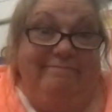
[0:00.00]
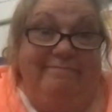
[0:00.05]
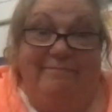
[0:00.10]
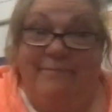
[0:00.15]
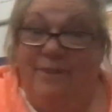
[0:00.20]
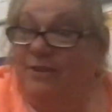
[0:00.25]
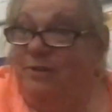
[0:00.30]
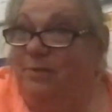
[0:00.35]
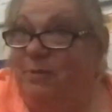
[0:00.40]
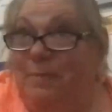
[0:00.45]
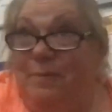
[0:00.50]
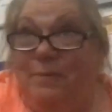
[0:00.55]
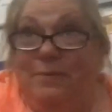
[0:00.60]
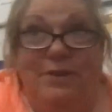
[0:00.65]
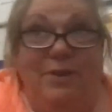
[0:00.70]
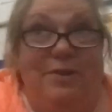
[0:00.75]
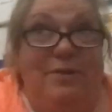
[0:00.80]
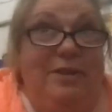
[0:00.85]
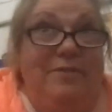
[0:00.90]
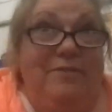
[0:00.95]
most people
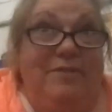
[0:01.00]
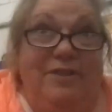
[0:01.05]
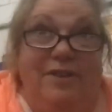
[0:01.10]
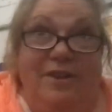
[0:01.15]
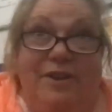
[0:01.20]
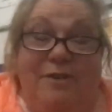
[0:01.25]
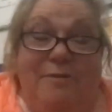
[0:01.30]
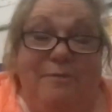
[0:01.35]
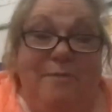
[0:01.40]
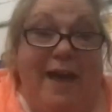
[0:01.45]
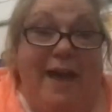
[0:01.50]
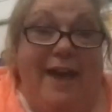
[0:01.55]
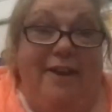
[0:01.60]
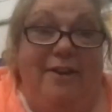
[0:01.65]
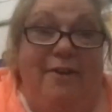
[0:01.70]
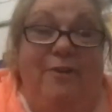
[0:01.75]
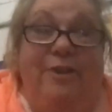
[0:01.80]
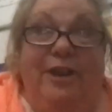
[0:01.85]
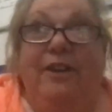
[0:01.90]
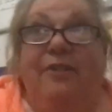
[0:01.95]
don't even know about it.
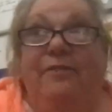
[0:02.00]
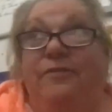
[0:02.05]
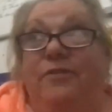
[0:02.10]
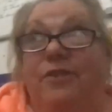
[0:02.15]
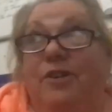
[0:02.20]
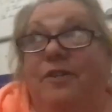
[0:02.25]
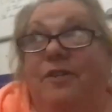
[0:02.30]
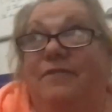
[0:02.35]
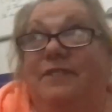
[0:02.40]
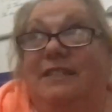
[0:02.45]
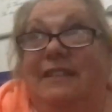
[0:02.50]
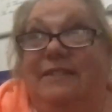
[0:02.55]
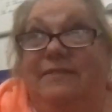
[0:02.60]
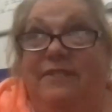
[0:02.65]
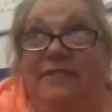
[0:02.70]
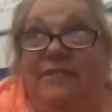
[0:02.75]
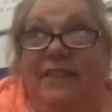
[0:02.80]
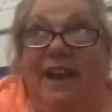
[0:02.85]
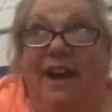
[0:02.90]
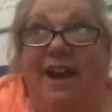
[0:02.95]
Only a few of us, even
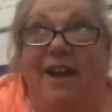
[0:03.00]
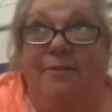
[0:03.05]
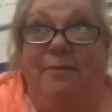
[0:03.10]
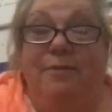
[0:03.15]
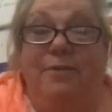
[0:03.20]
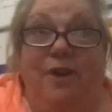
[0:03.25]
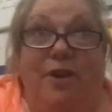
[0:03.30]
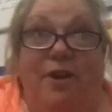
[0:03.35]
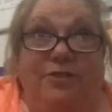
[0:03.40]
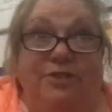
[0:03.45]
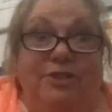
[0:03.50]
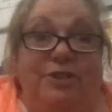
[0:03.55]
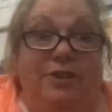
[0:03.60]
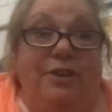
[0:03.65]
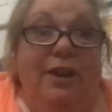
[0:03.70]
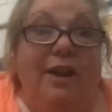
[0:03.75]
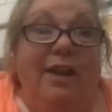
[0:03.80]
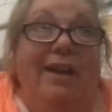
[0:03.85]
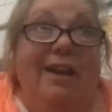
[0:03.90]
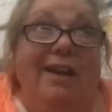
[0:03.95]
in the
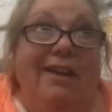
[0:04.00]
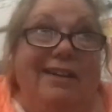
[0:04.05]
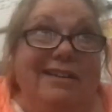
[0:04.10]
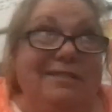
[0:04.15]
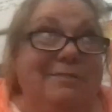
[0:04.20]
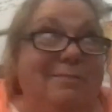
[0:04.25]
aquaculture, because